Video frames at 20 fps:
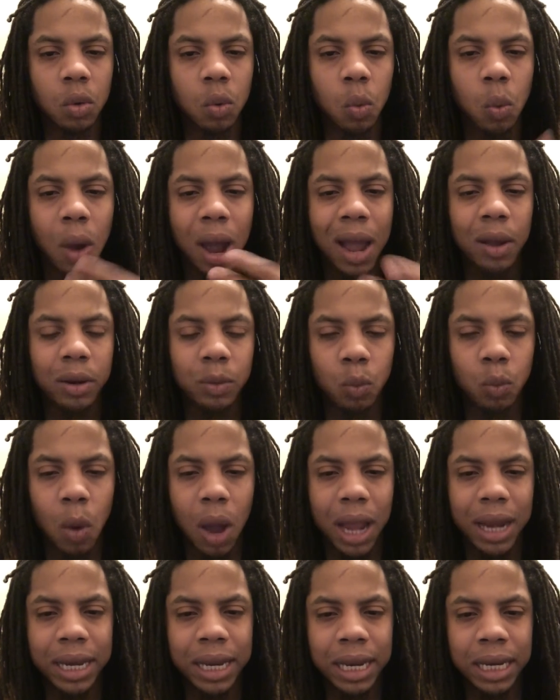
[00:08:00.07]

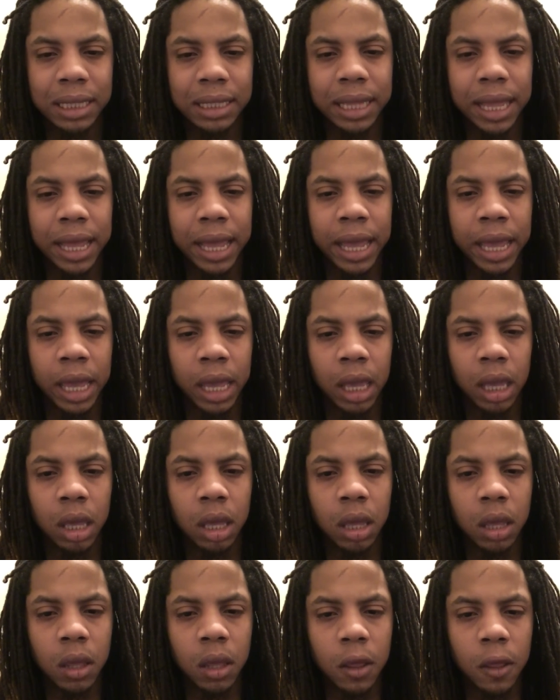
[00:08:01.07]
why didn't they
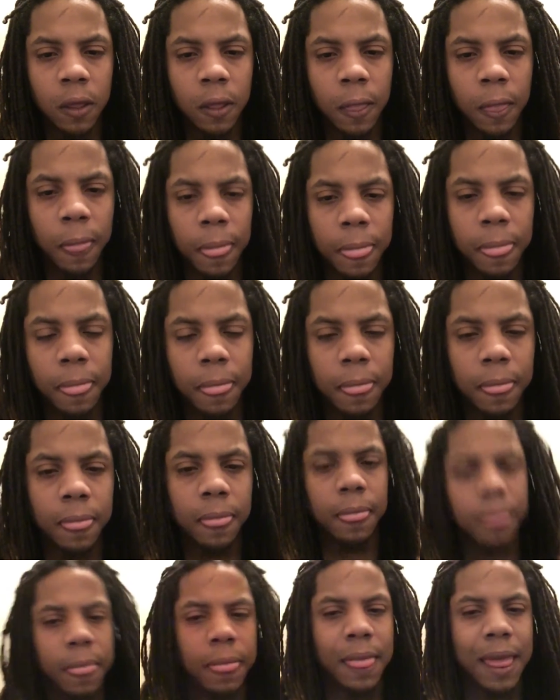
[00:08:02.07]

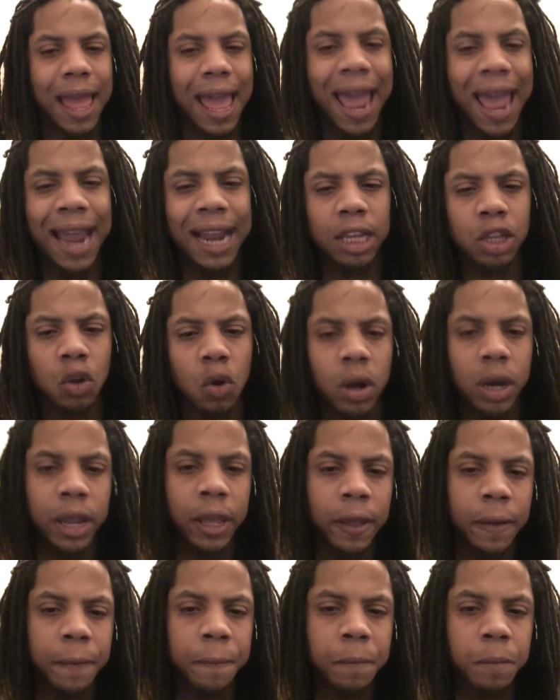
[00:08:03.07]
act on
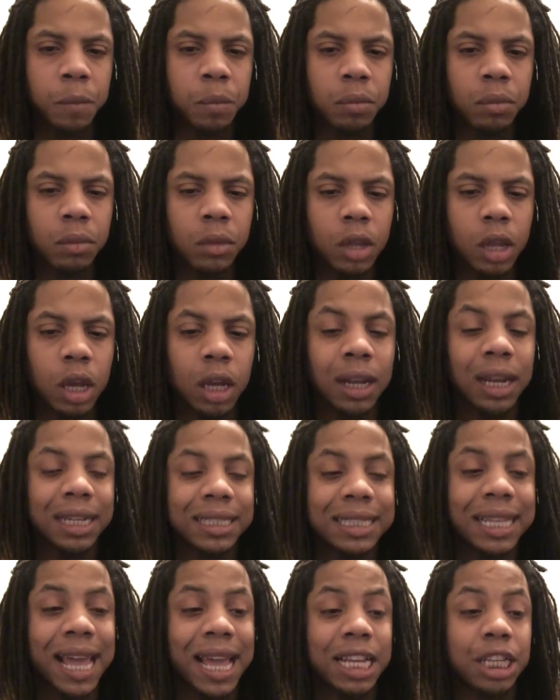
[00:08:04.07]
it,
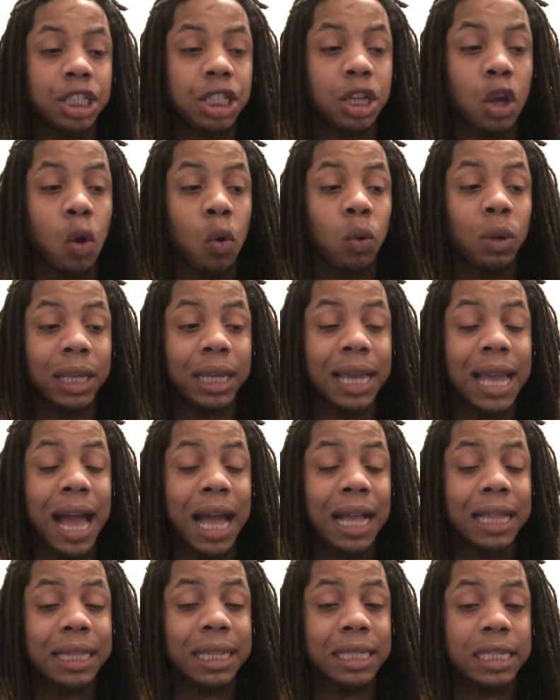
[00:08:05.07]
unless they had only
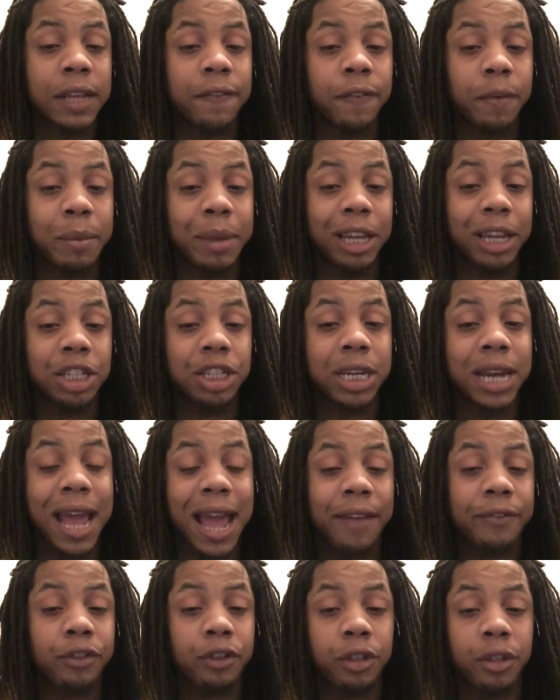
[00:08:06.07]
got this information
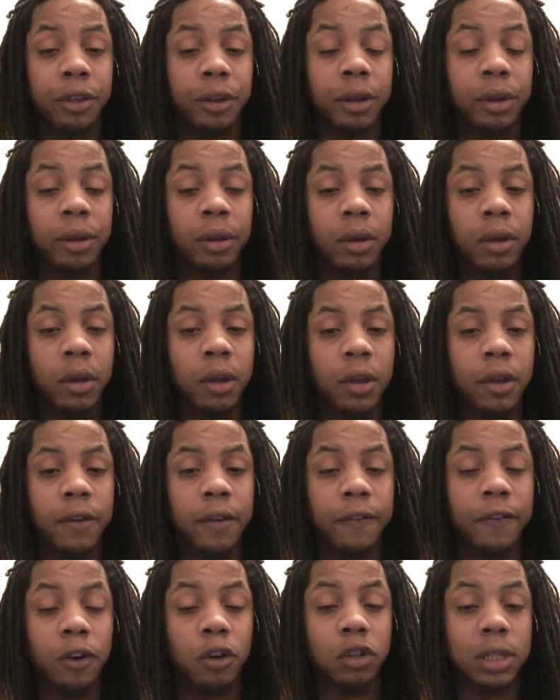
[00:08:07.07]
after the
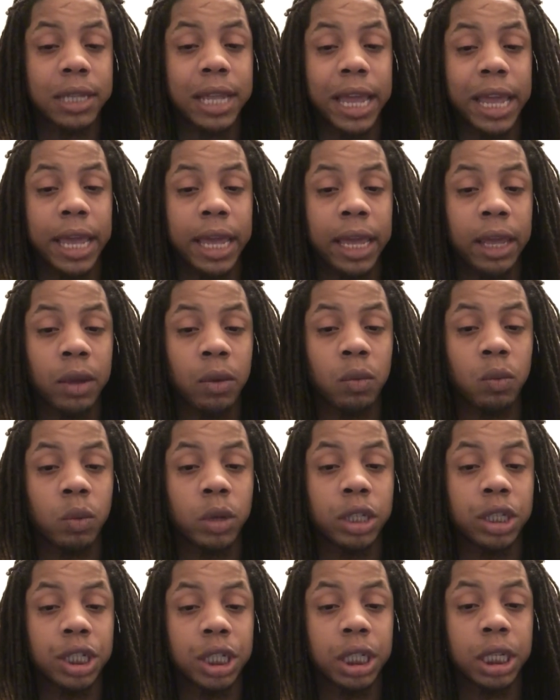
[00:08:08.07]
first day
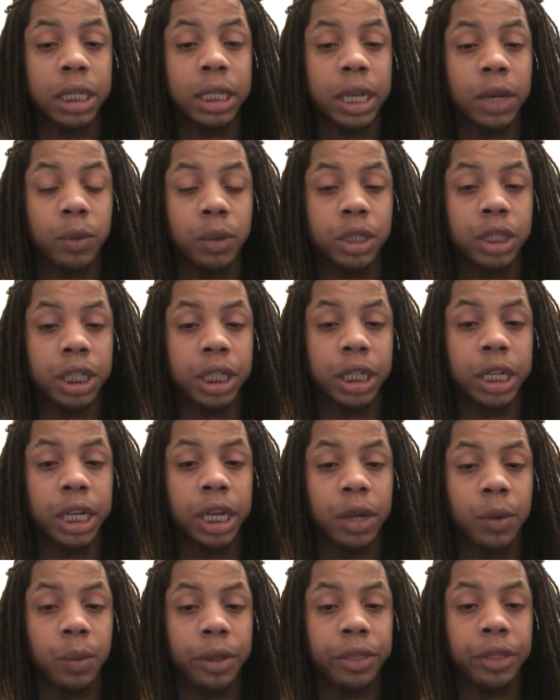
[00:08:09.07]
when she did what she
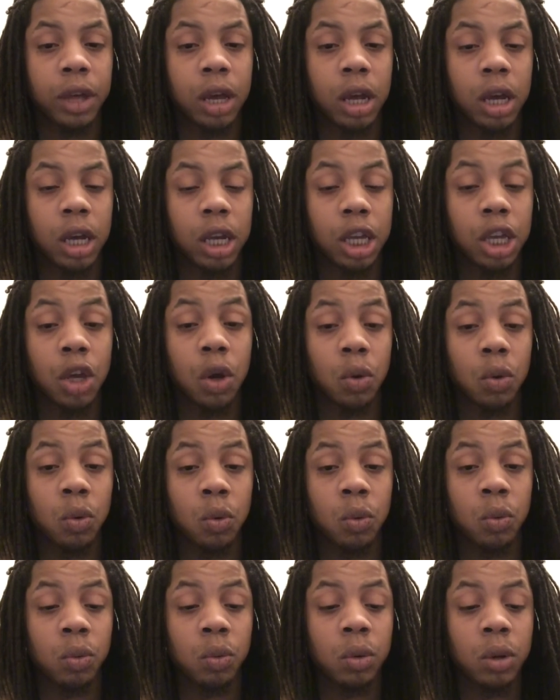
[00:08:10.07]
did with
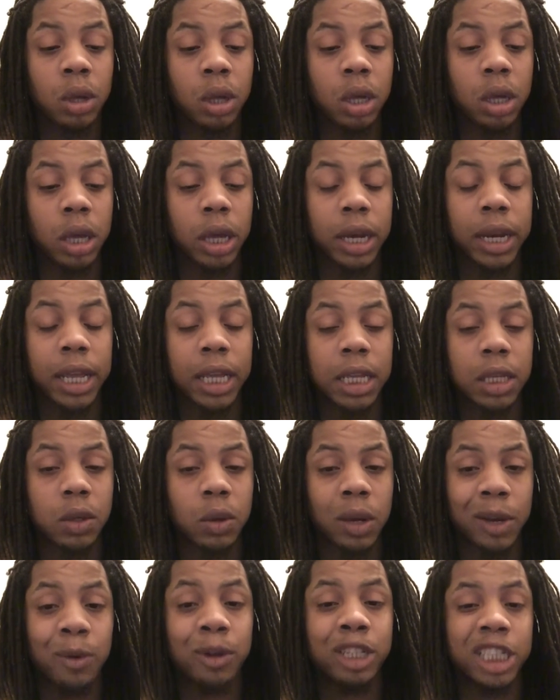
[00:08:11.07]
Gyo-un and his,
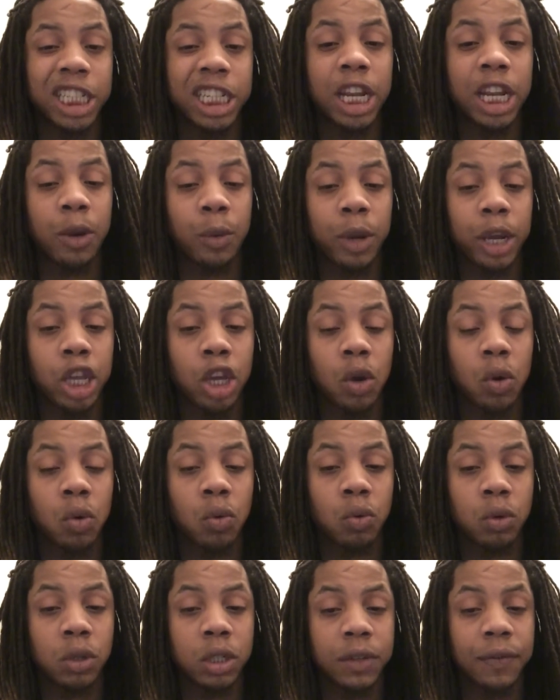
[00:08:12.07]
like, what she did with
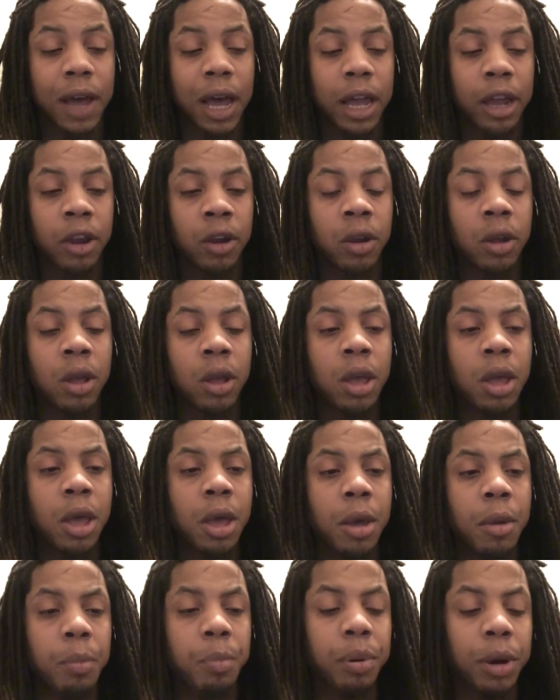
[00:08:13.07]
Gyo-un's fire.
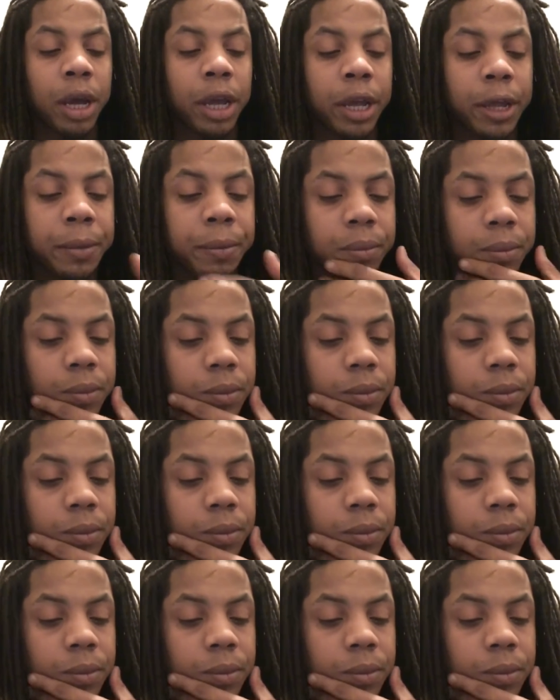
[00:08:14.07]
But